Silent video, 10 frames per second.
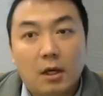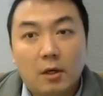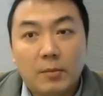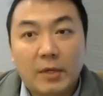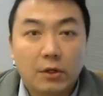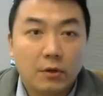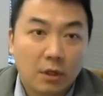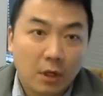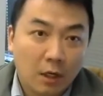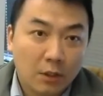medical
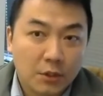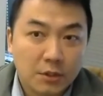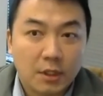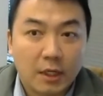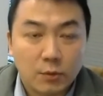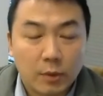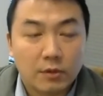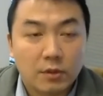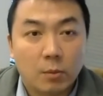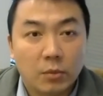oncologist, as well
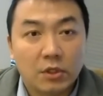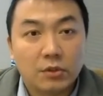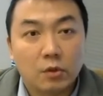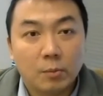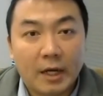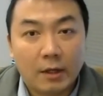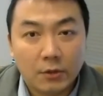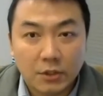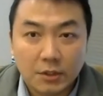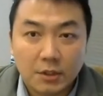as computational
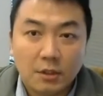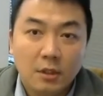biologist.